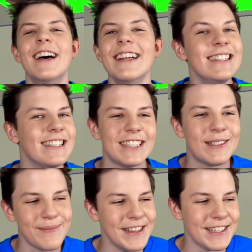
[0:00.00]
and he
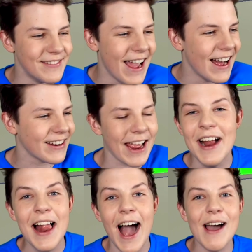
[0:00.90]
just spins around.
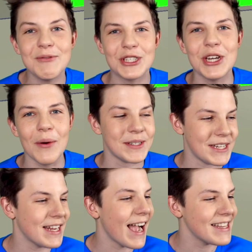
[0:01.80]
Okay, I have to show it
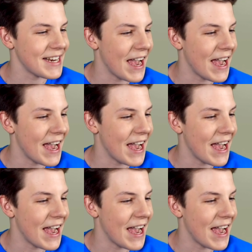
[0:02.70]
to you guys